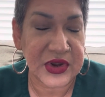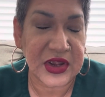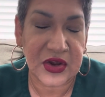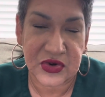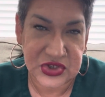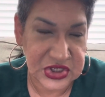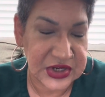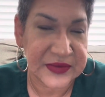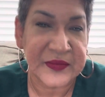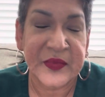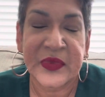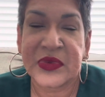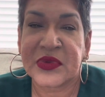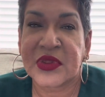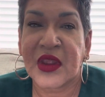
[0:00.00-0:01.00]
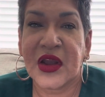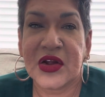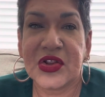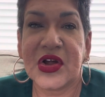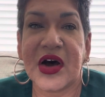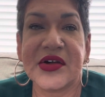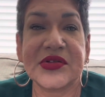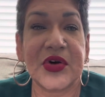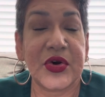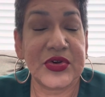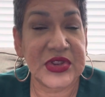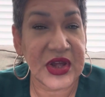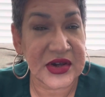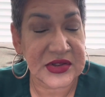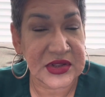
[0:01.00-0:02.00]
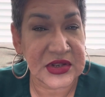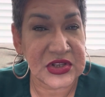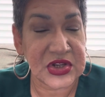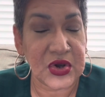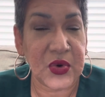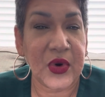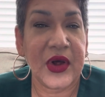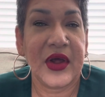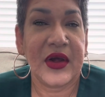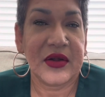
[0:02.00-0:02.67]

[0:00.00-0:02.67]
he or she does or doesn't do,